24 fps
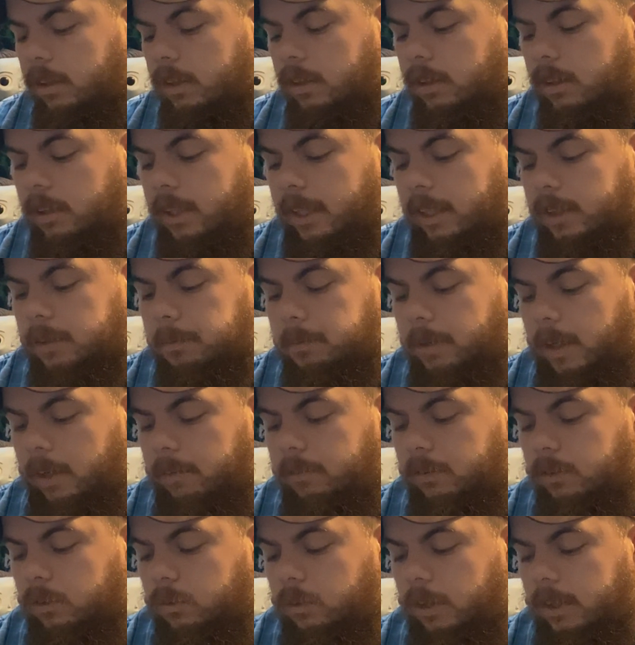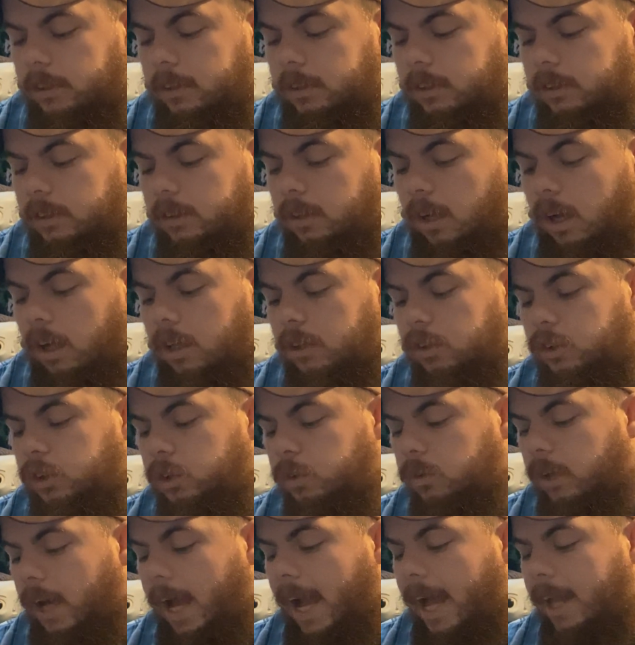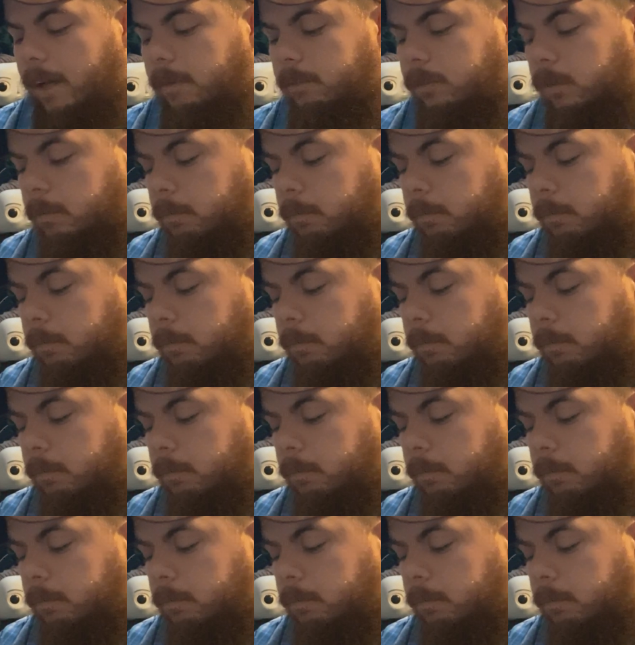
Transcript: Thanks, babe, for the questions. On to Adam, the